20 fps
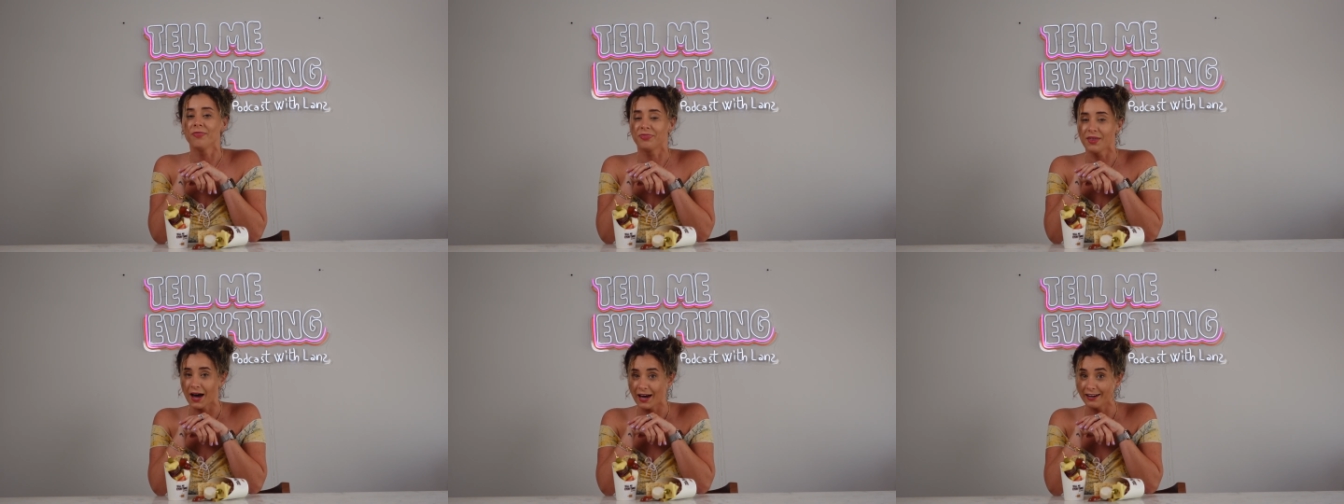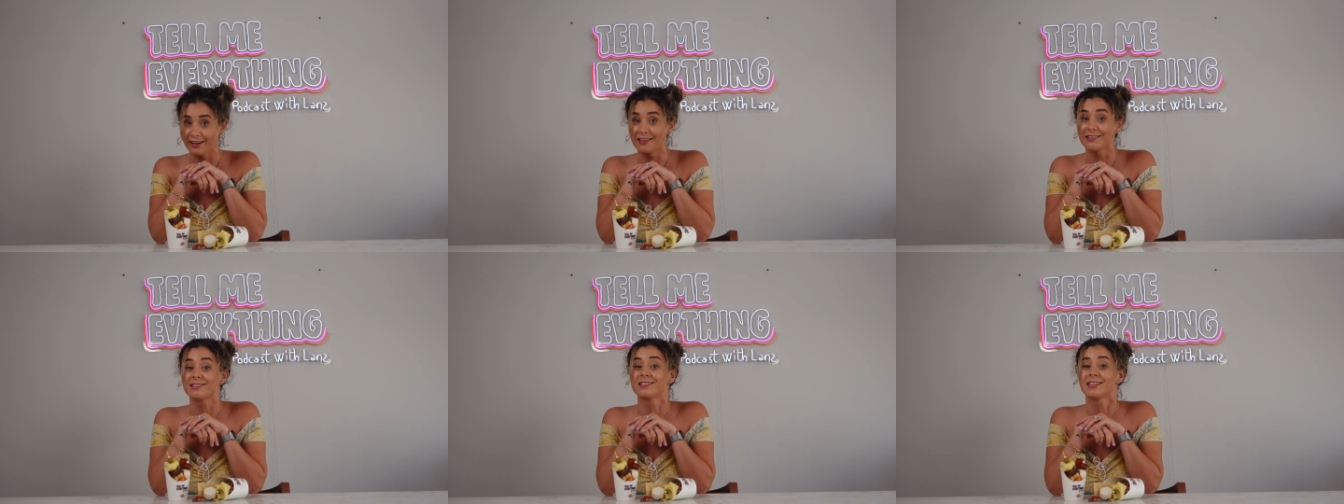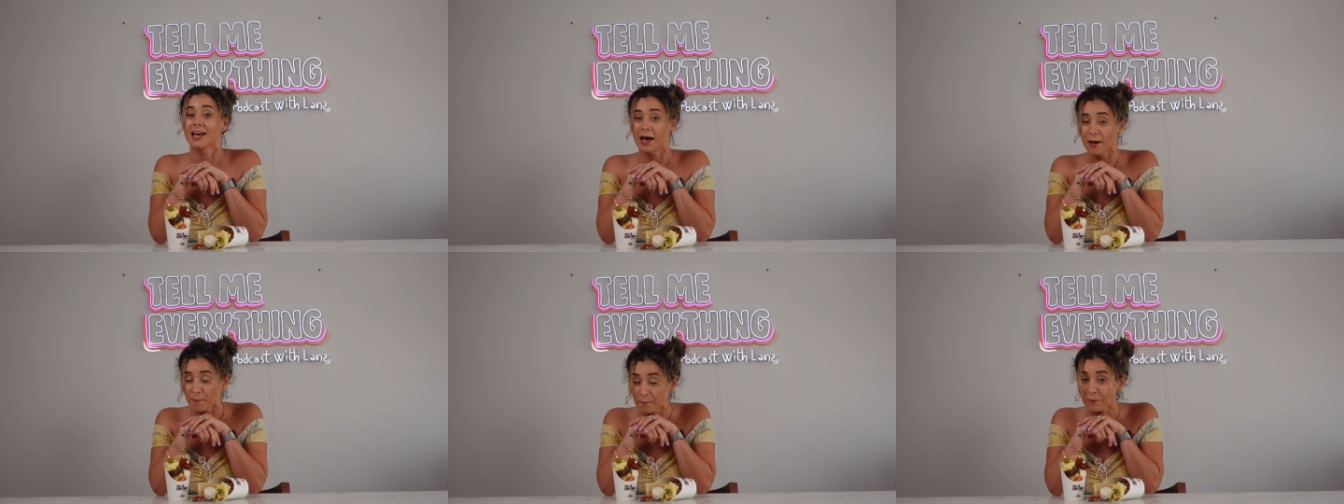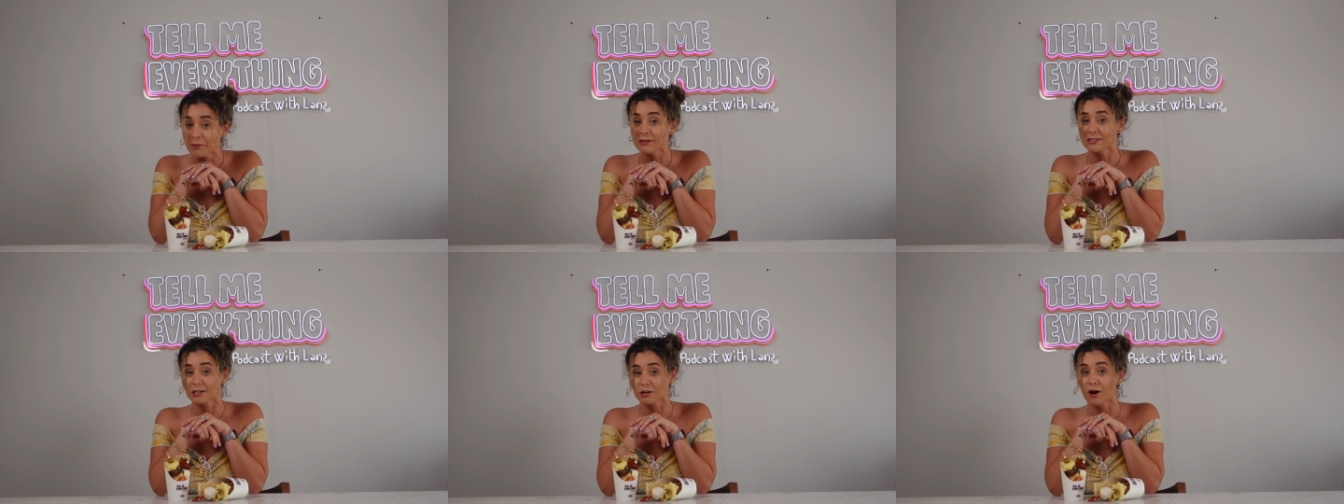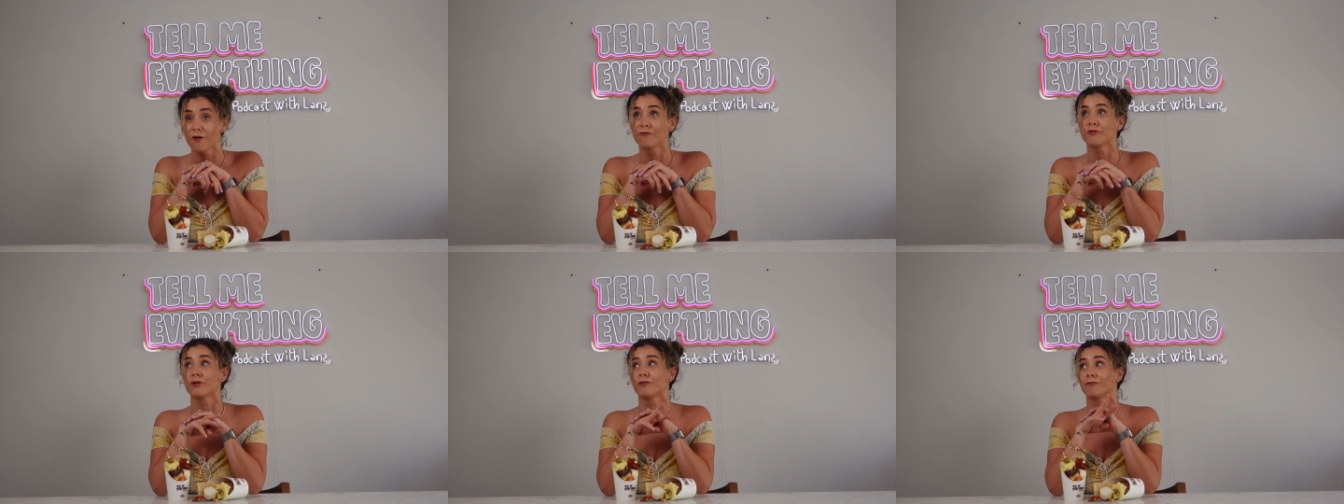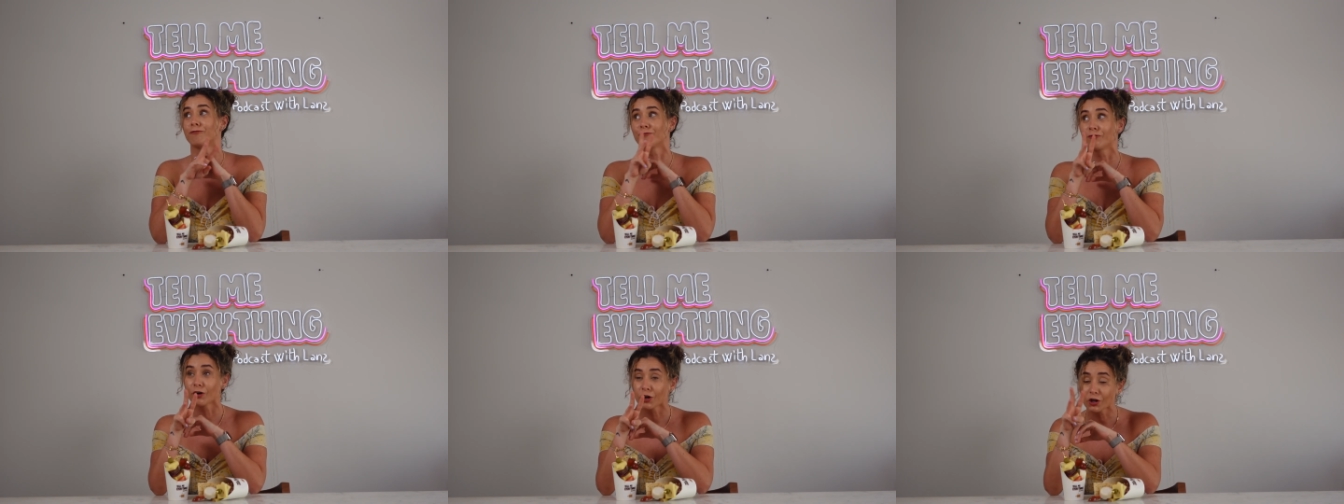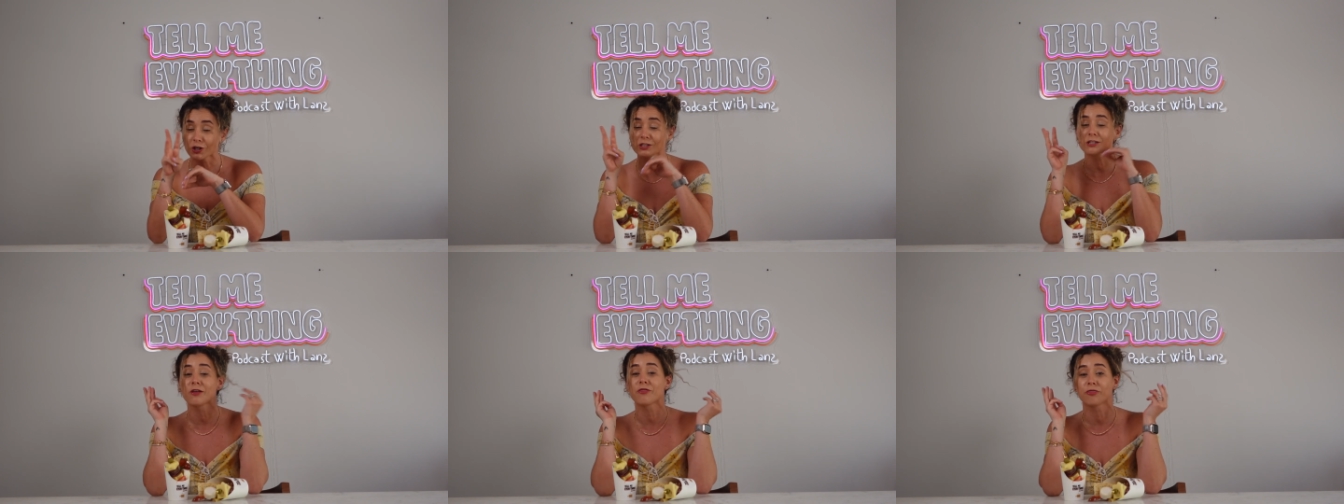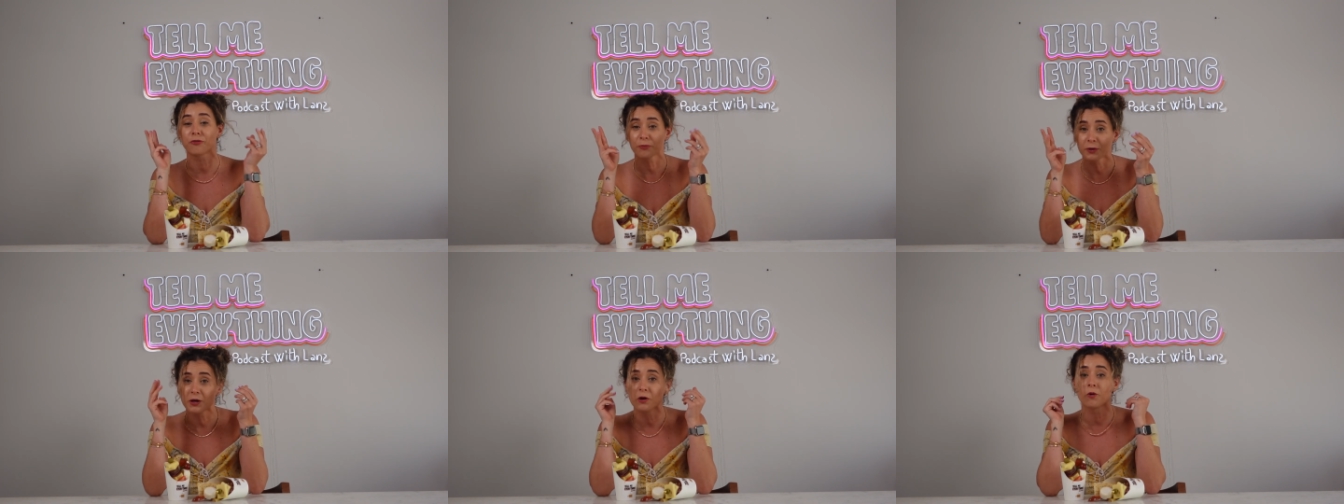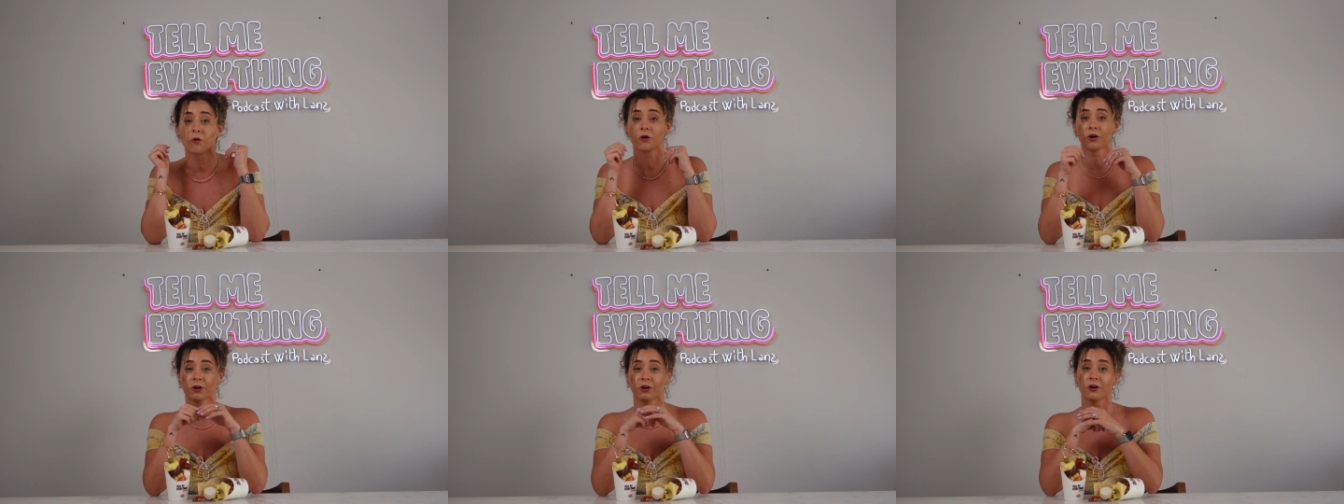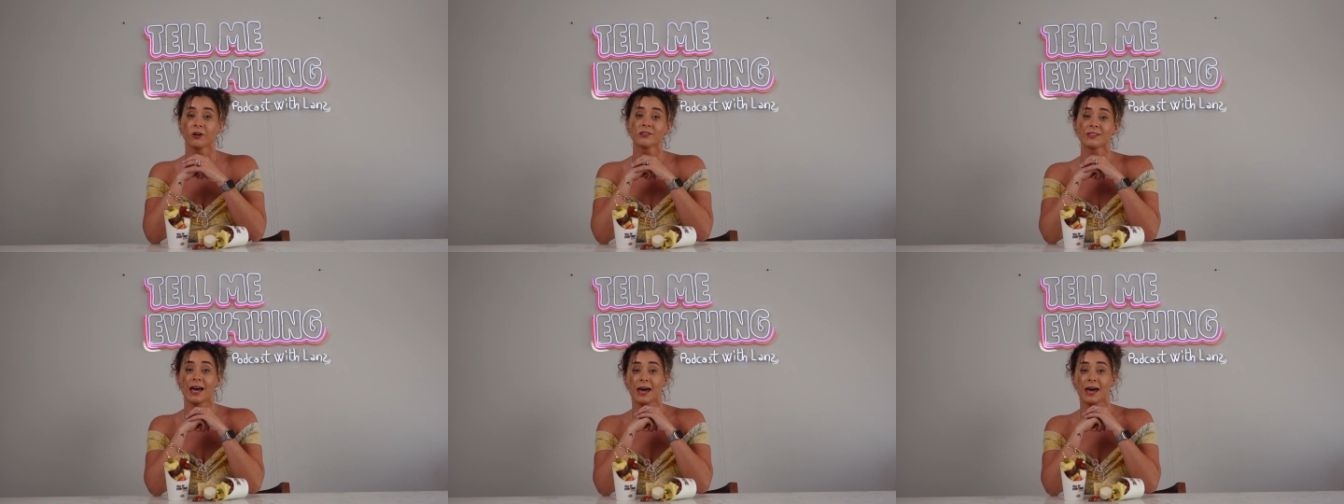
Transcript: That is 10% off your first three orders